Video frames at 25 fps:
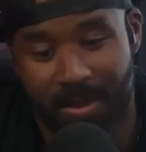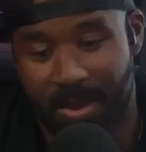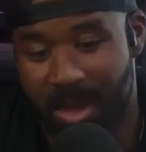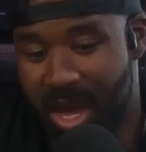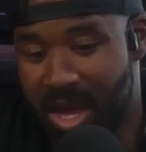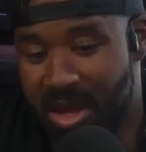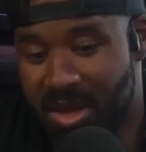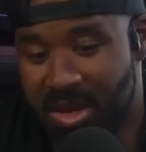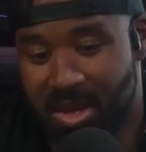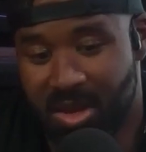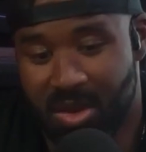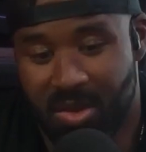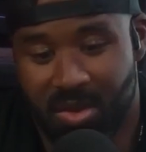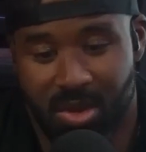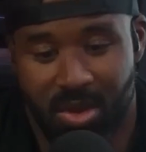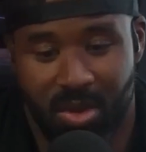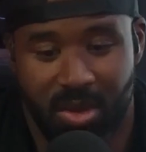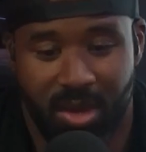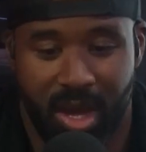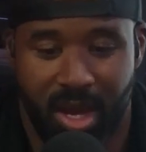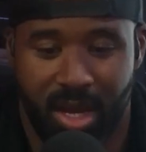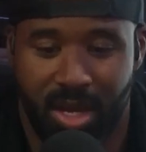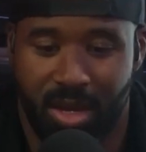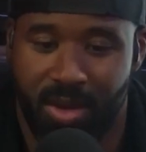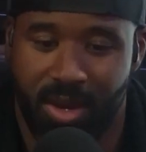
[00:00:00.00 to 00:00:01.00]
You know, when they're
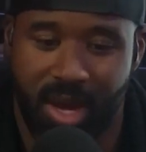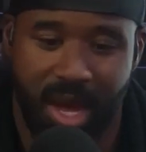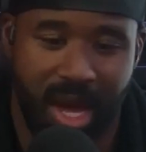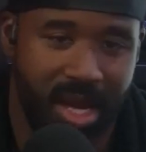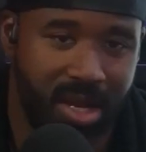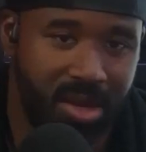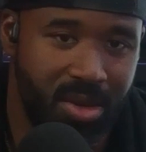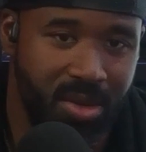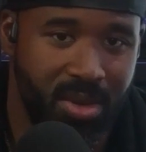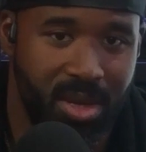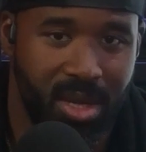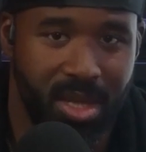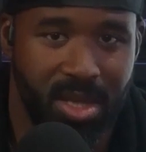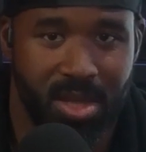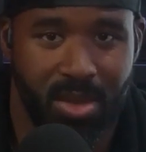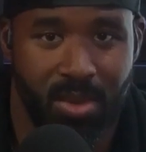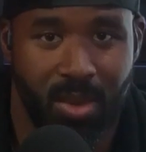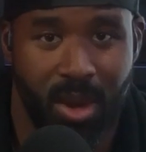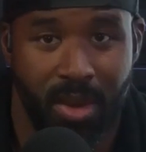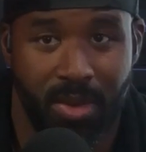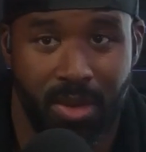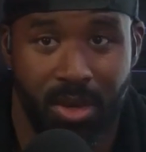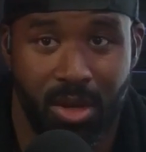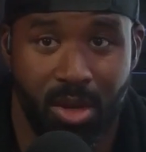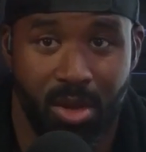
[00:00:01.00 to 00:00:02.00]
like, you can't do this
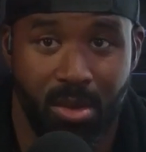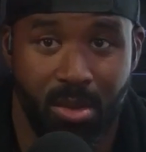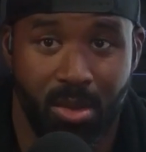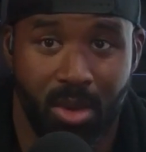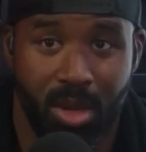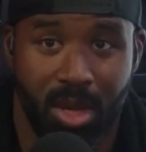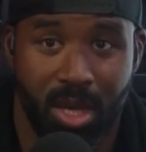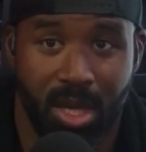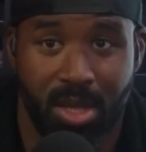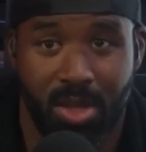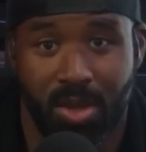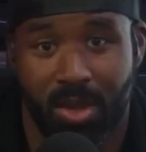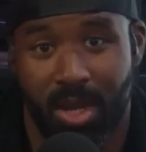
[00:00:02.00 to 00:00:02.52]
around the new Marines,